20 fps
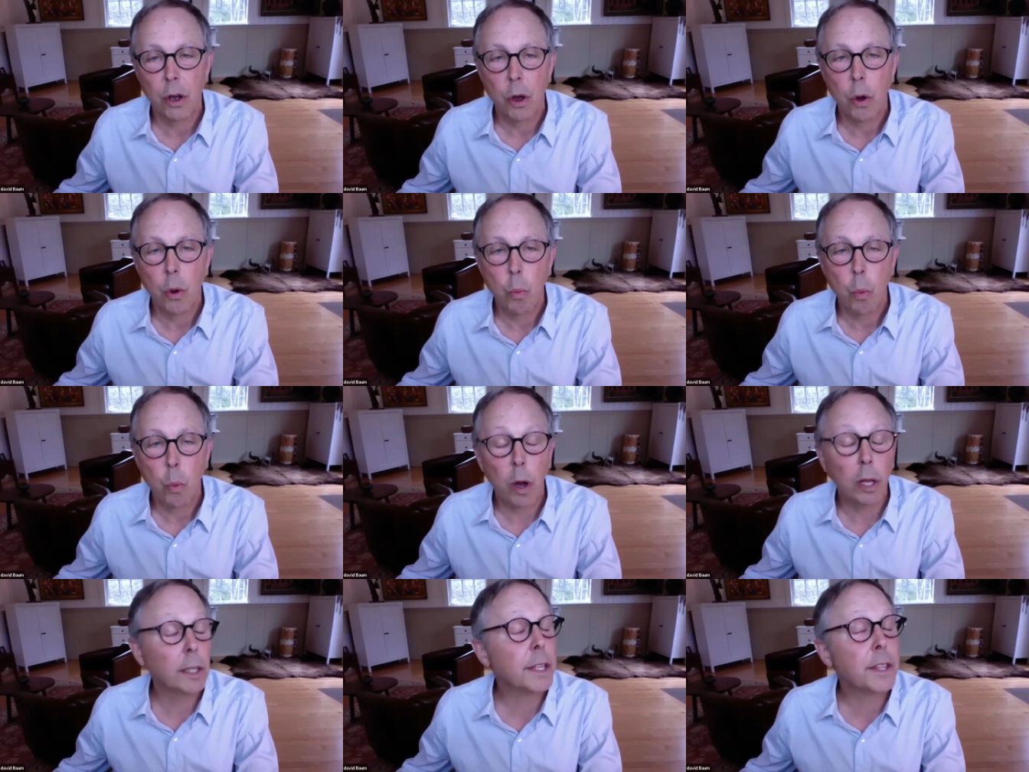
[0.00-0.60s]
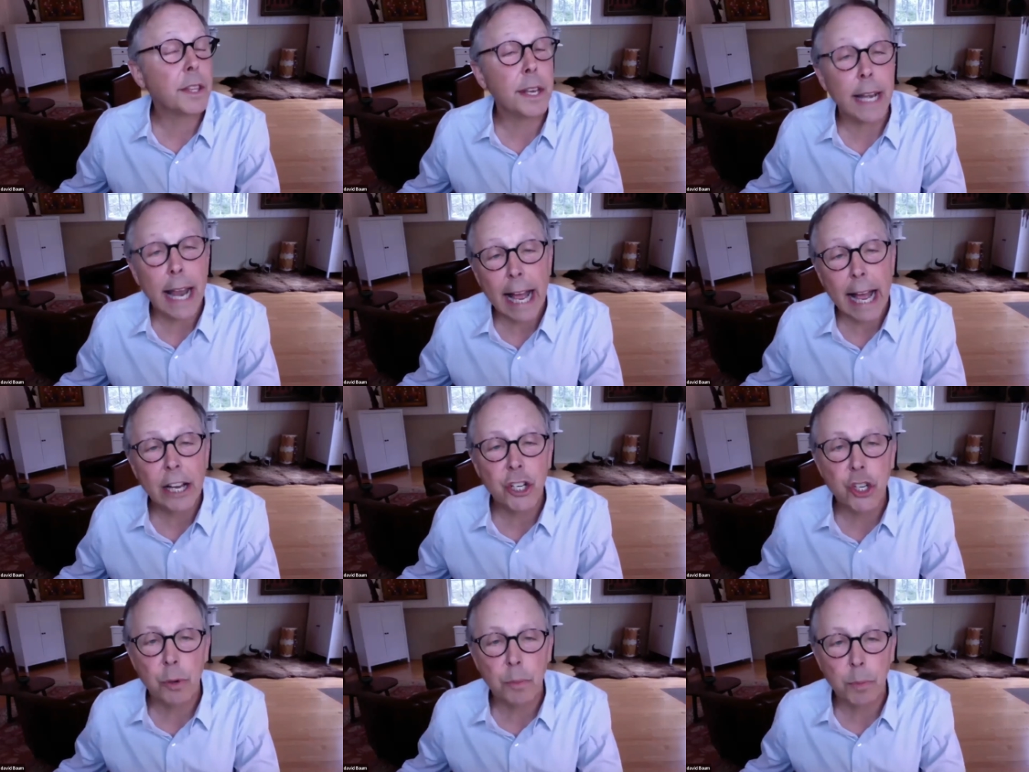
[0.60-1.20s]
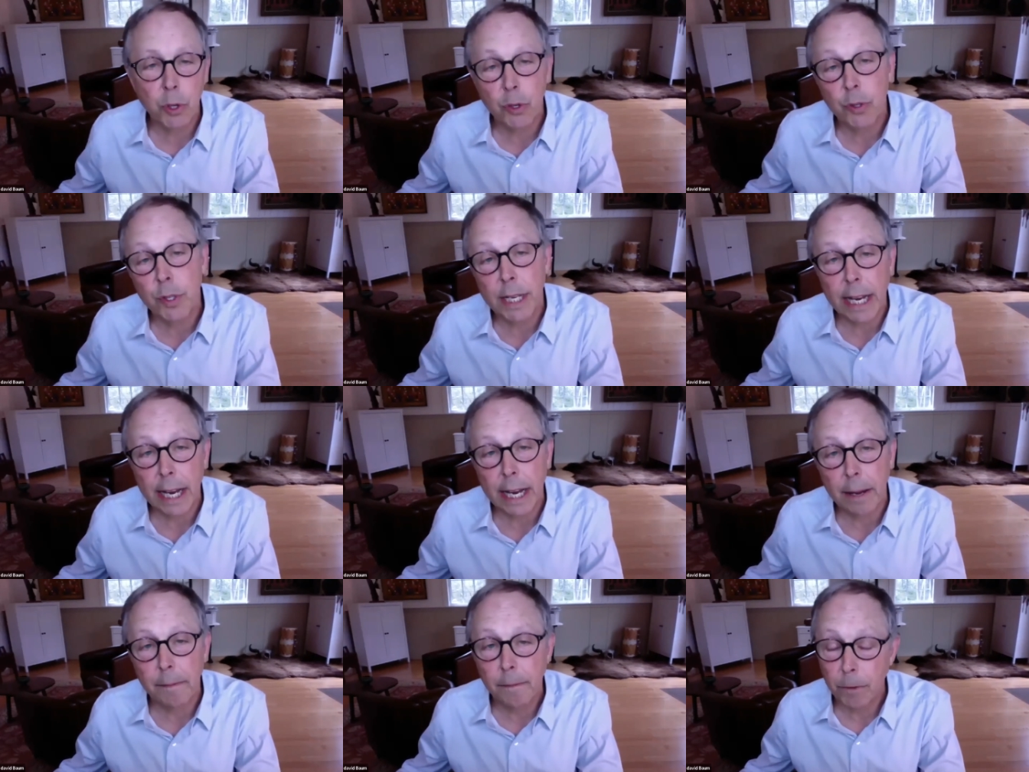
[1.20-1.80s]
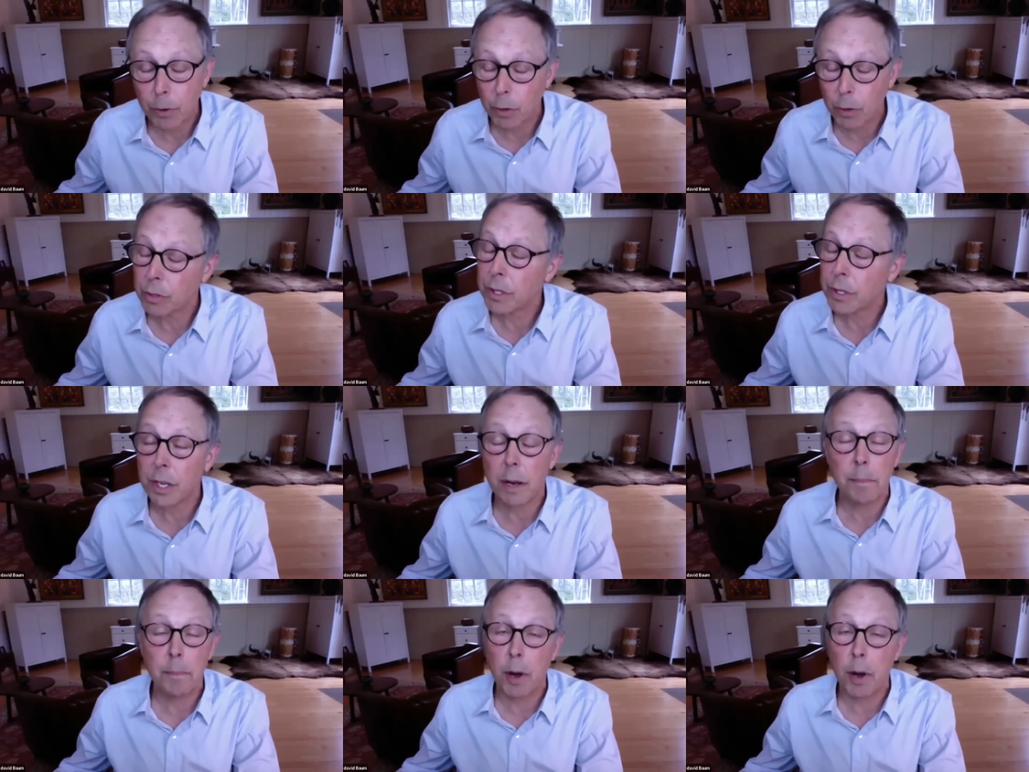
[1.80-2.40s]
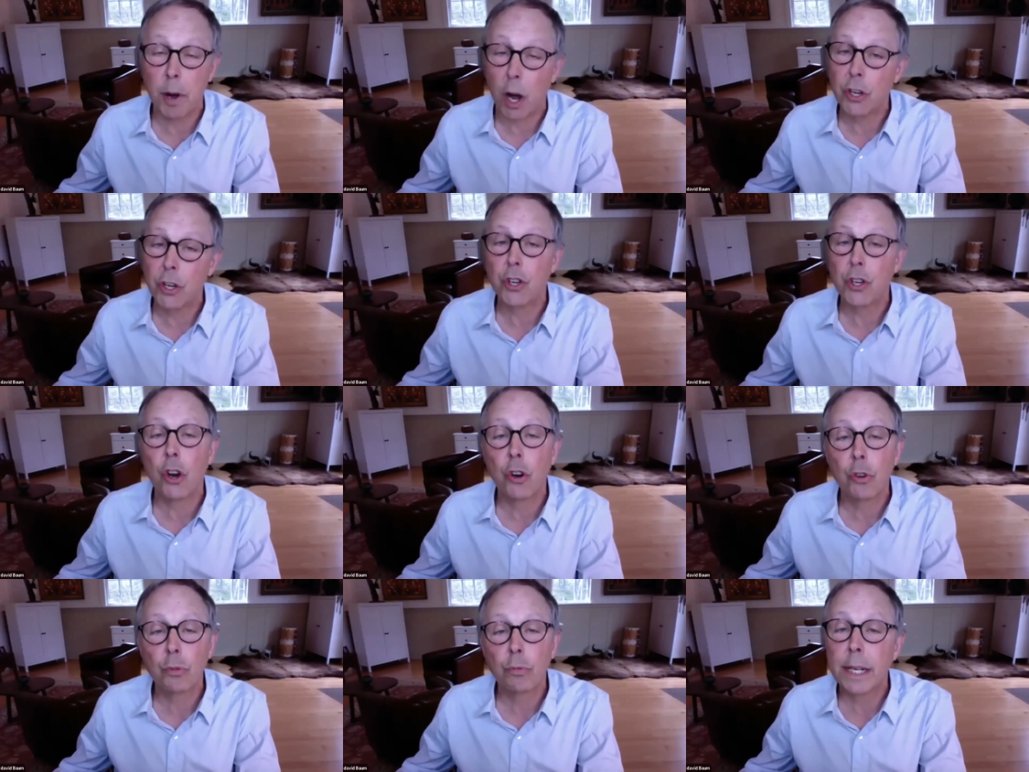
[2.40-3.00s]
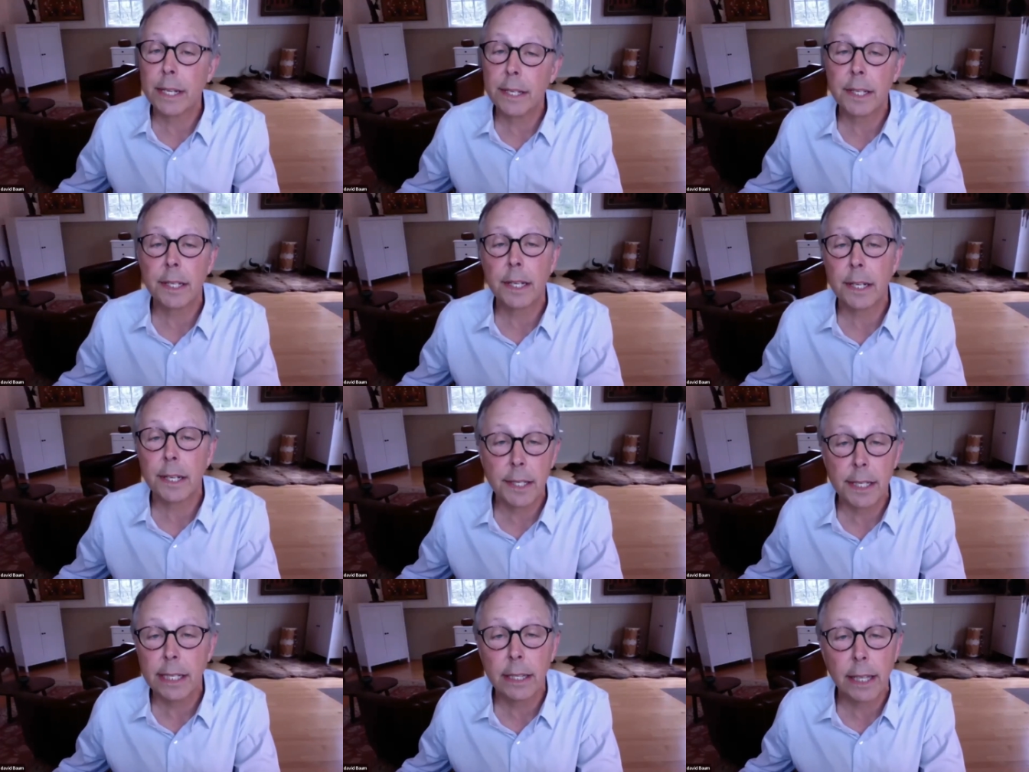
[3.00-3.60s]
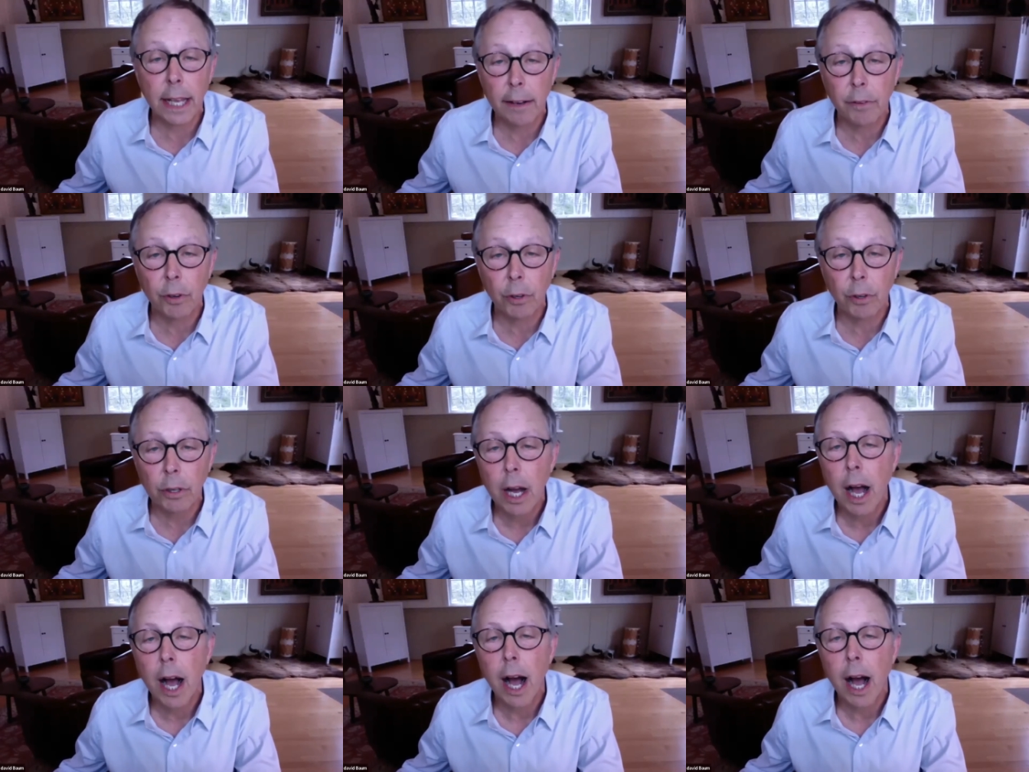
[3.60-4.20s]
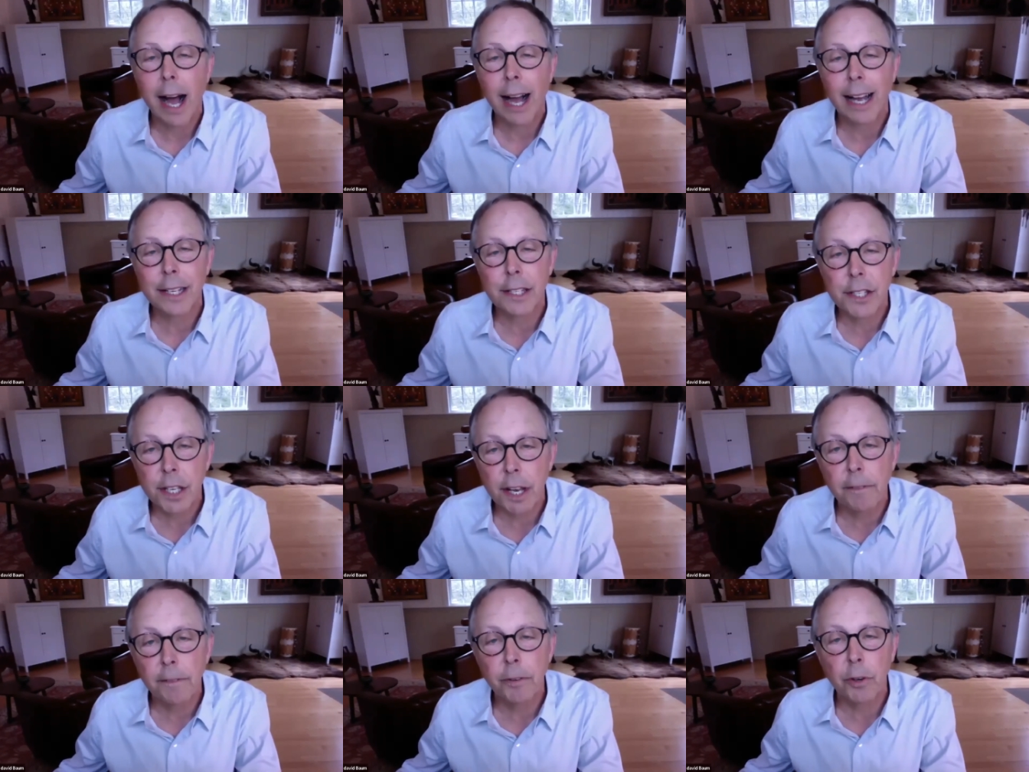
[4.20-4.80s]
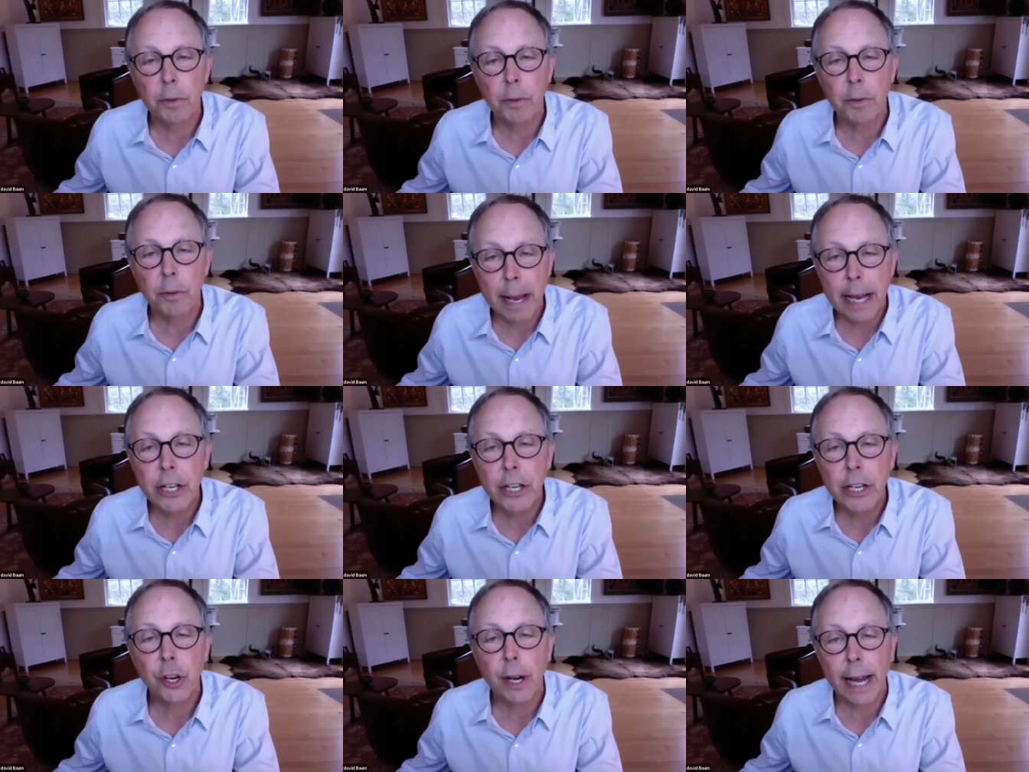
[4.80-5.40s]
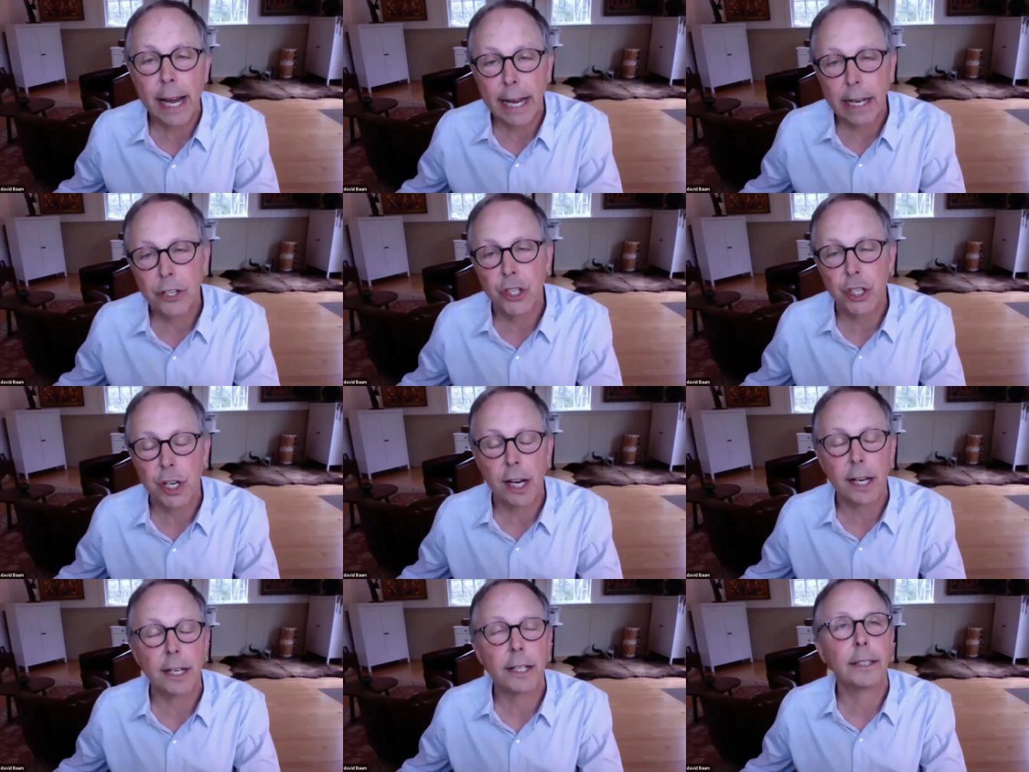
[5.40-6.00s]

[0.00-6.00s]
While in the National Museum, for some unknown reason at sea level, I suffered major angina.